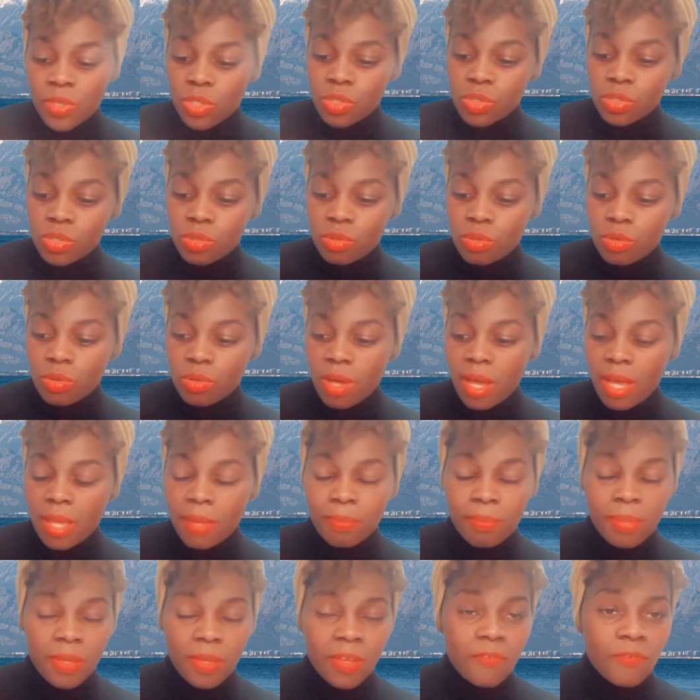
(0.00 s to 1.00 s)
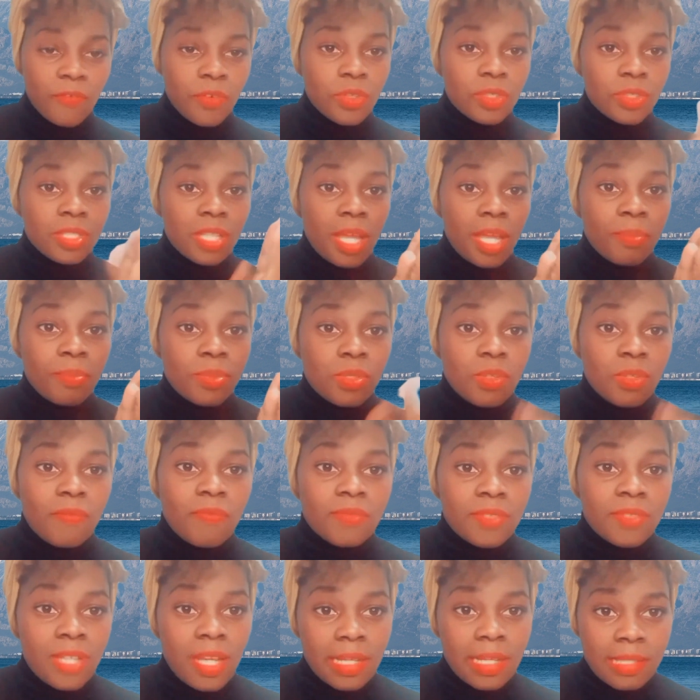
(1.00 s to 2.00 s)
So I pay 4 types
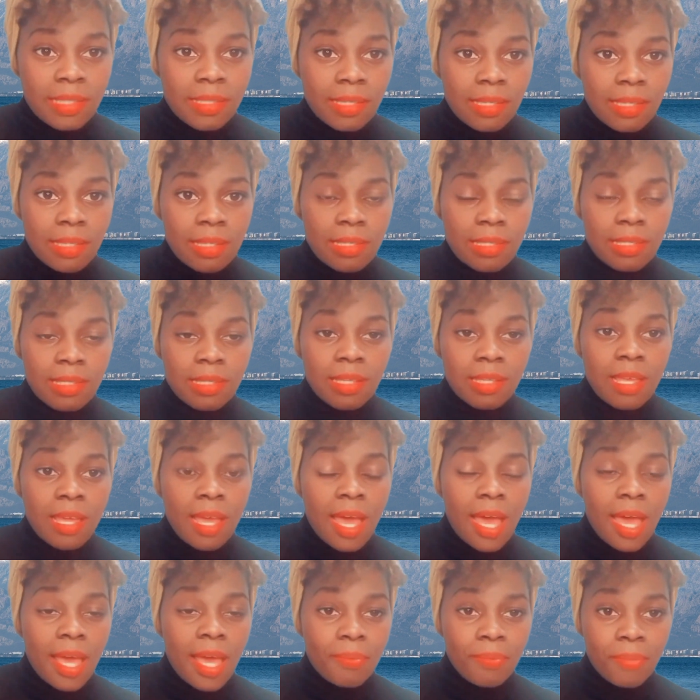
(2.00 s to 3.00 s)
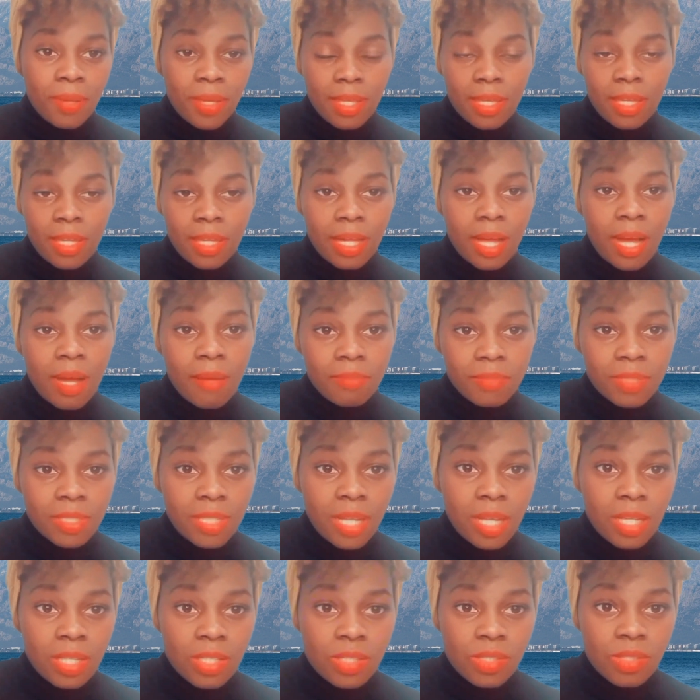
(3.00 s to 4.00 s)
of taxes. I pay income
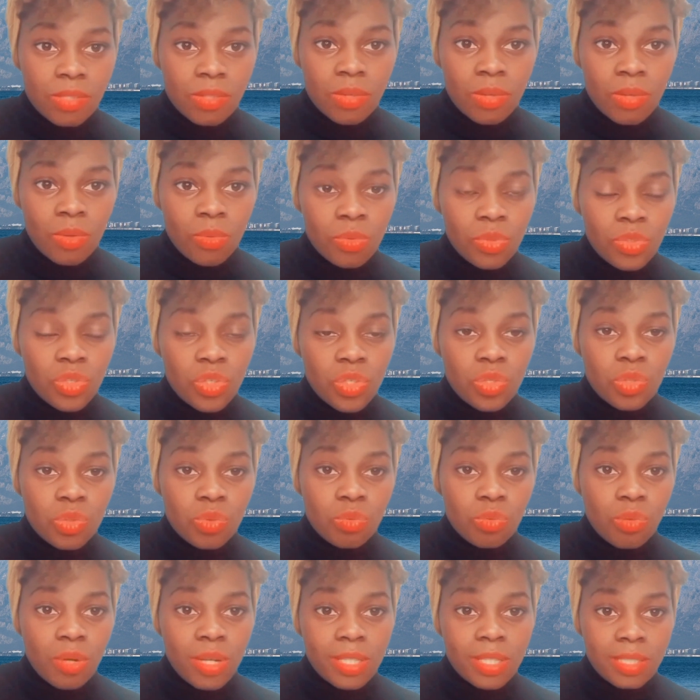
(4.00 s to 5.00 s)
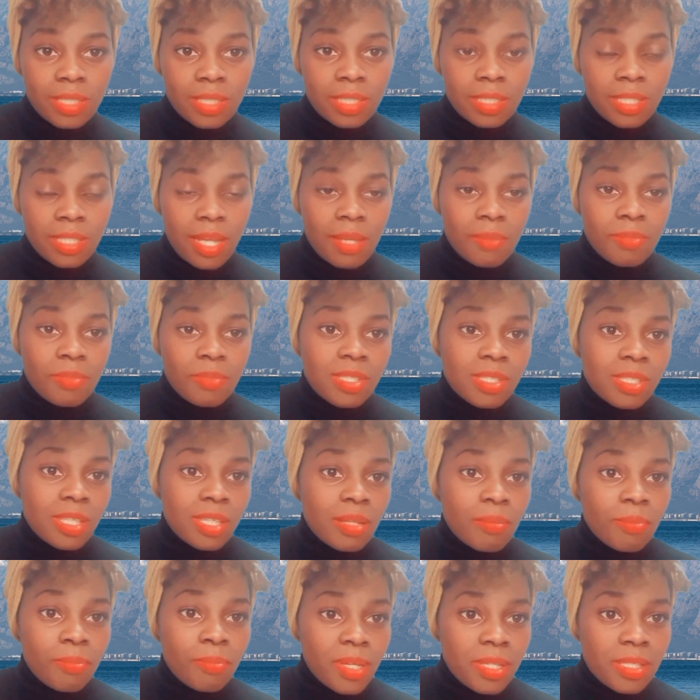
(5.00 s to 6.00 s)
tax, which is 1 times
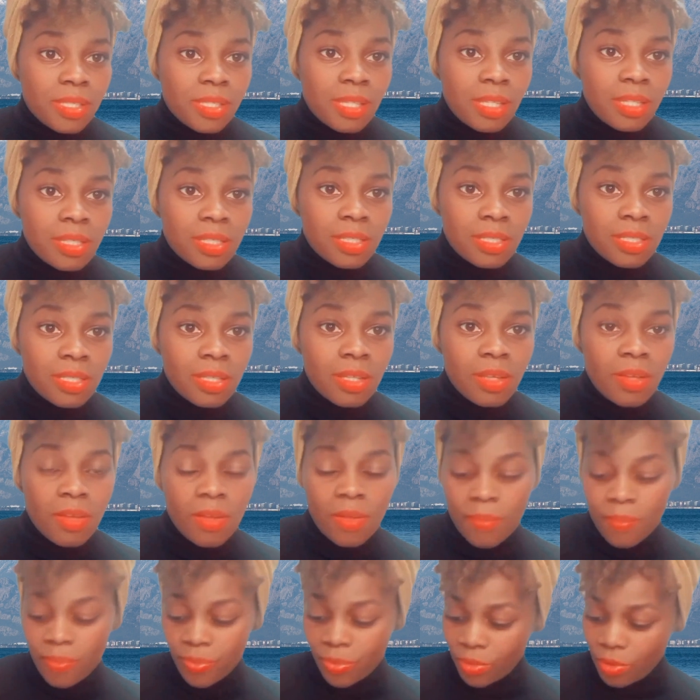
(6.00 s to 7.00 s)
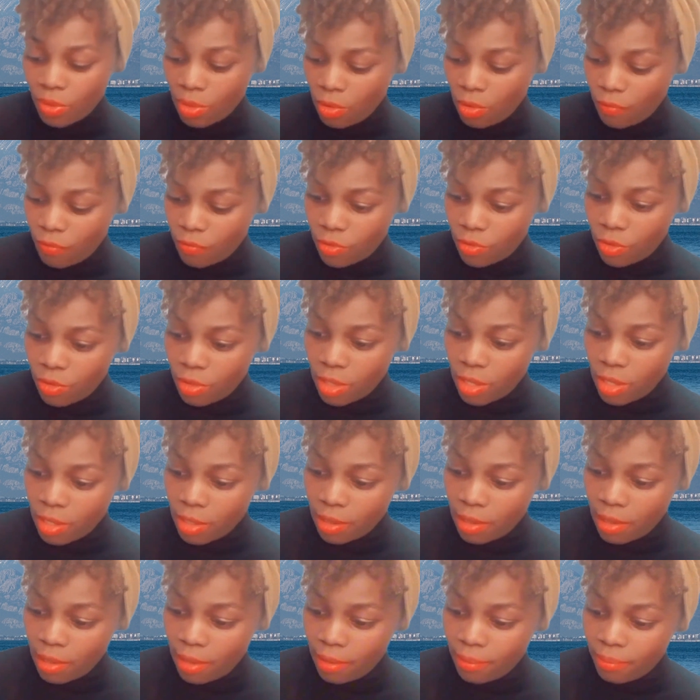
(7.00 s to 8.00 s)
10% of your
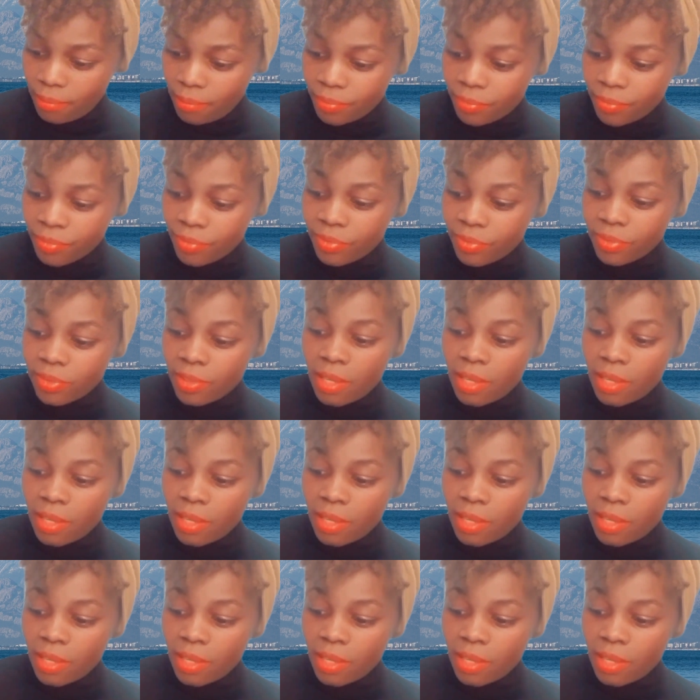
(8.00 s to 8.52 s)
income.